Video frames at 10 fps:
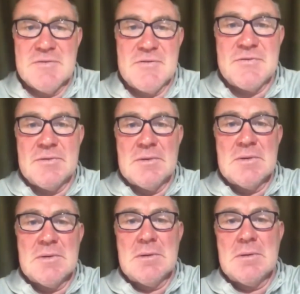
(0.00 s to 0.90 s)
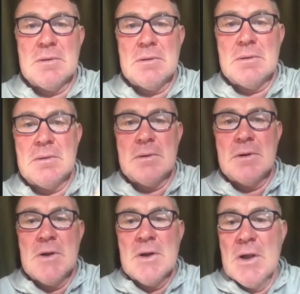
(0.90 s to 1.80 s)

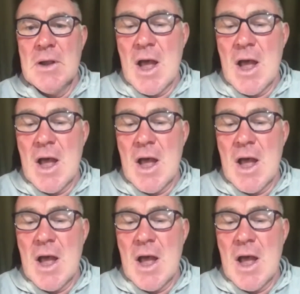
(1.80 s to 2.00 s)
No one is speaking in this clip.